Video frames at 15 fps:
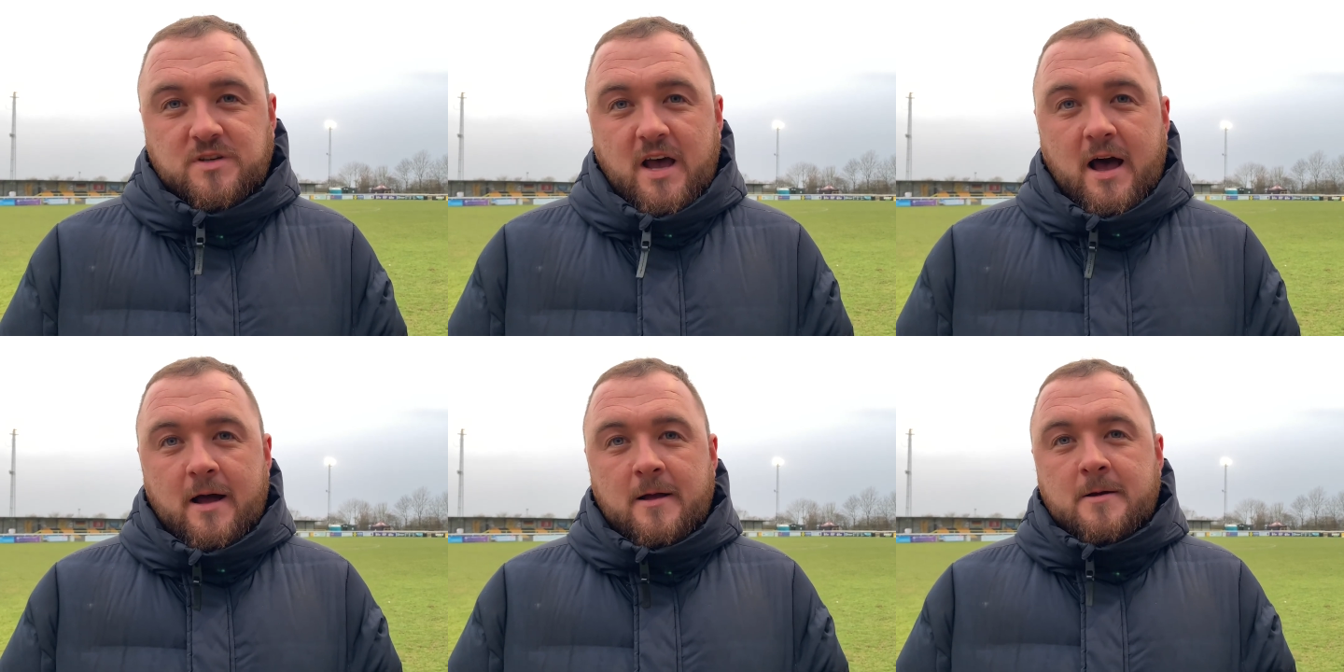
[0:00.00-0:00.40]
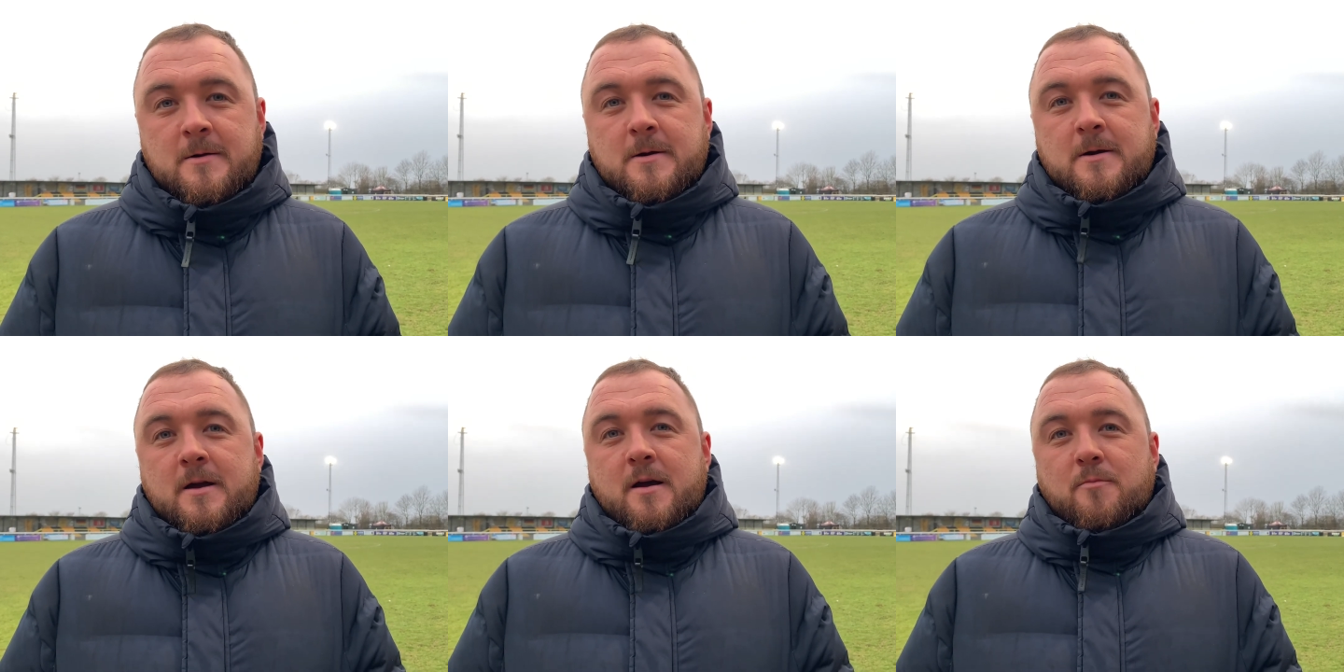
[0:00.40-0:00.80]
at.
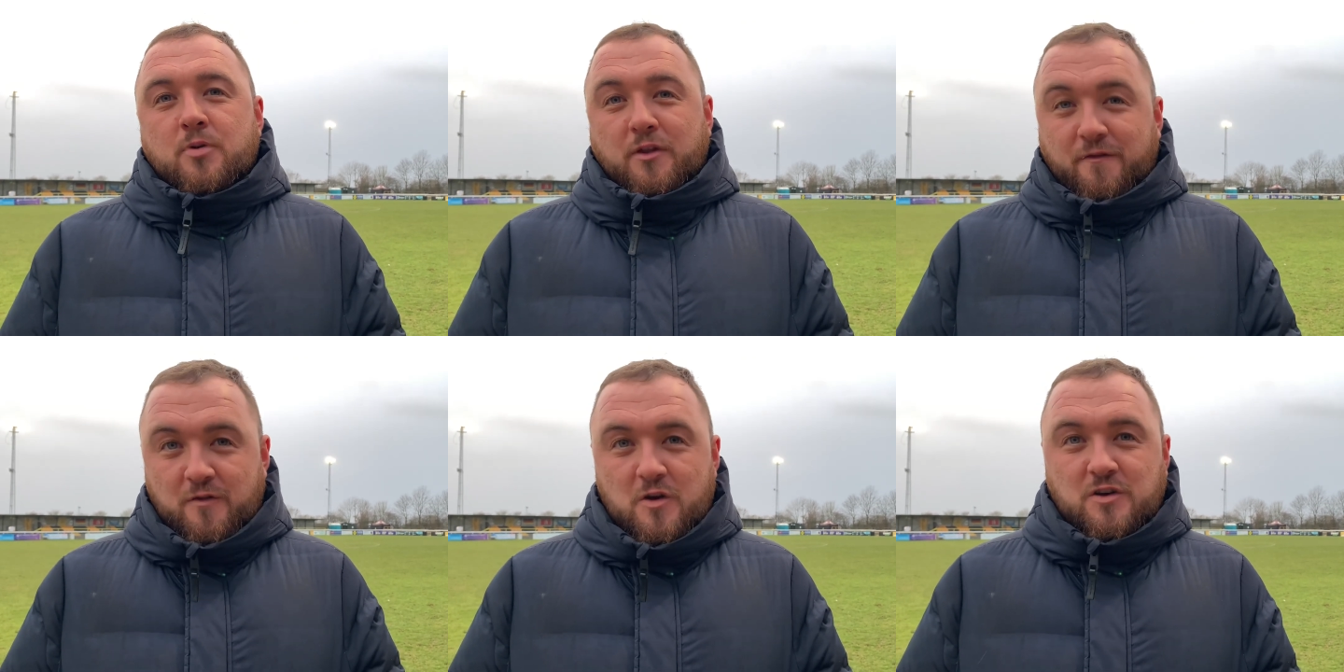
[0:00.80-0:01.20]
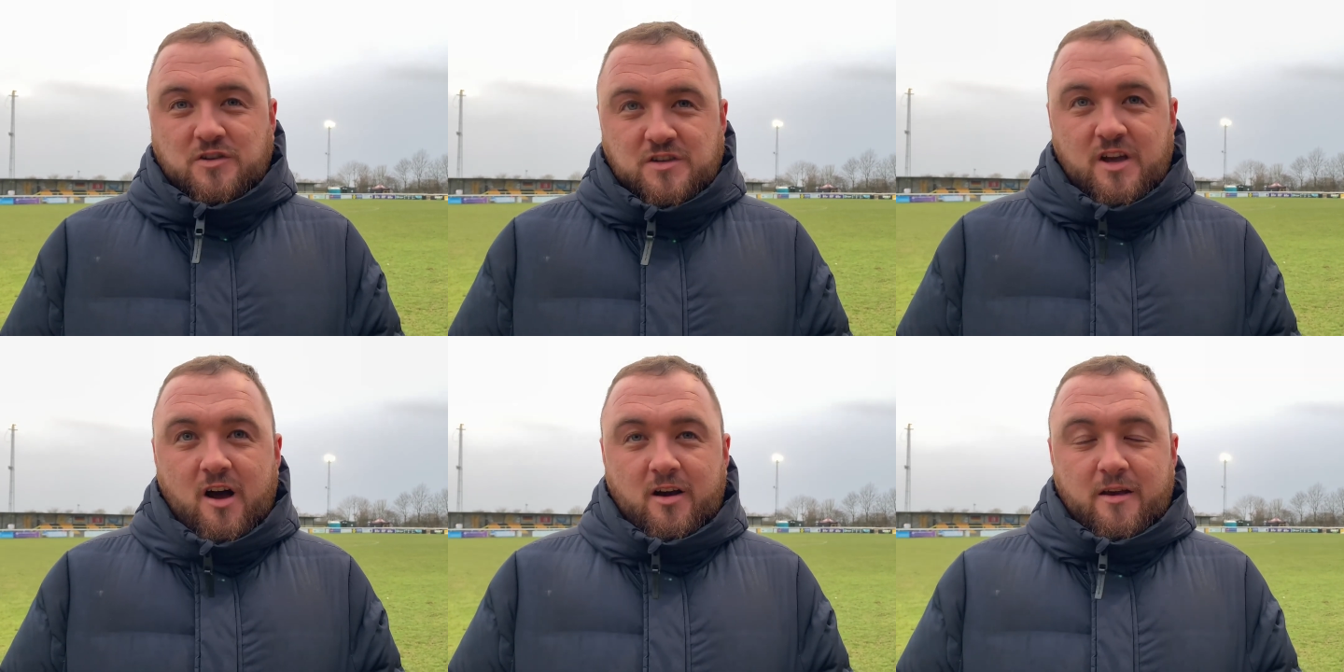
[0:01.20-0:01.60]
But the first
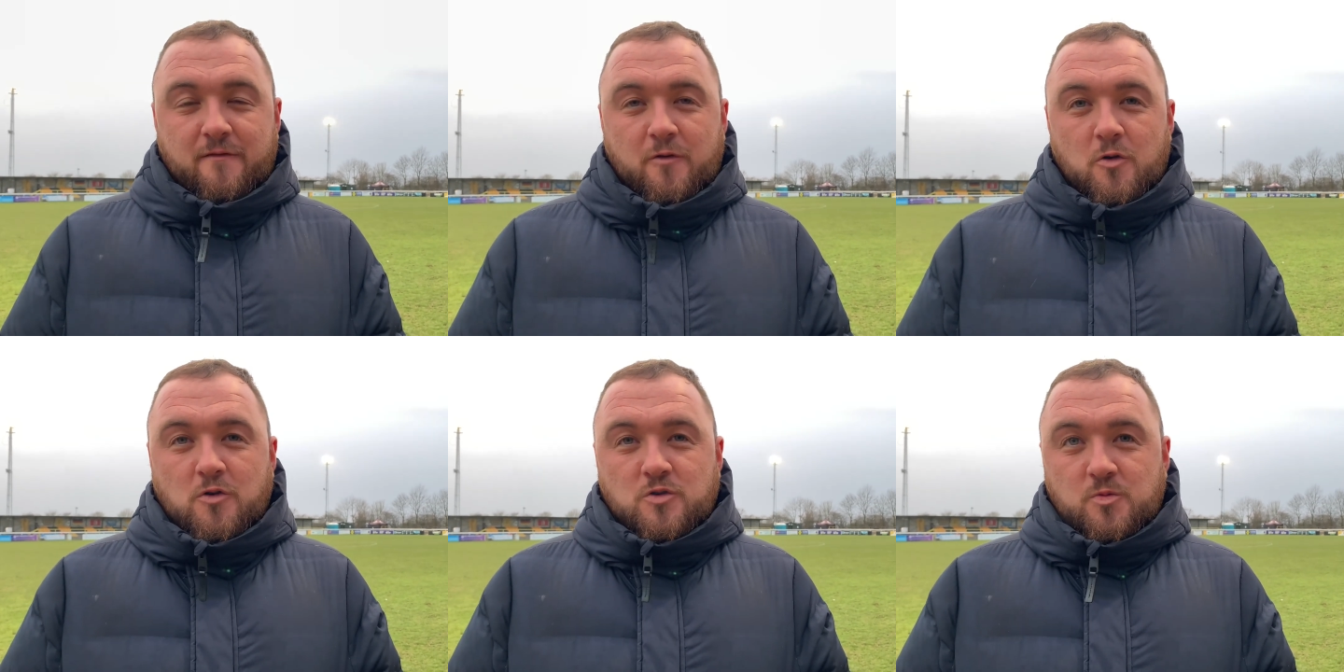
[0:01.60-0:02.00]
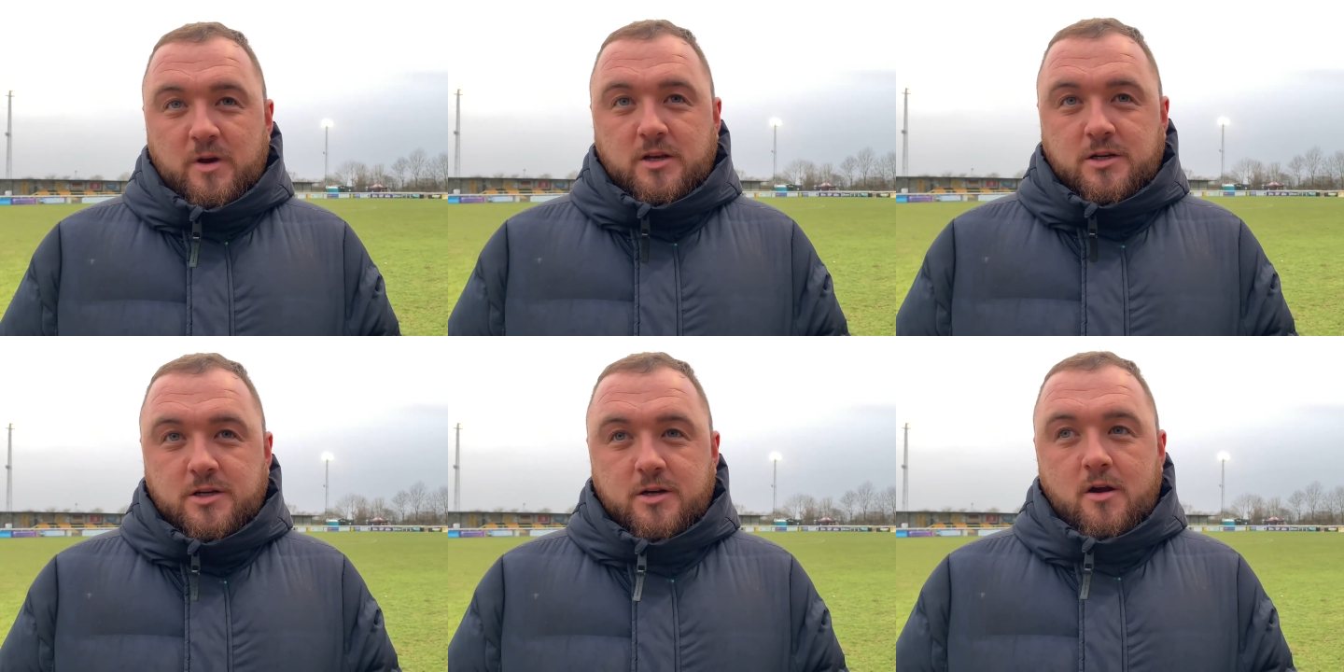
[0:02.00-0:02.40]
target for us,
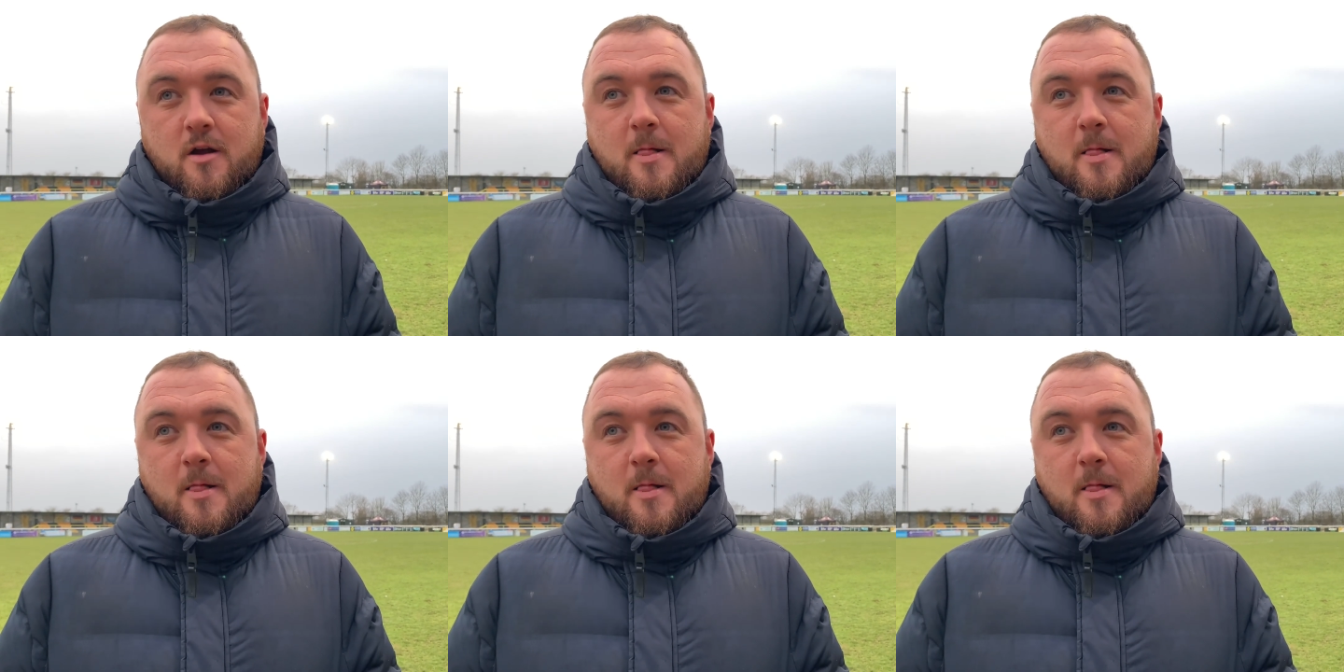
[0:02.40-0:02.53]
which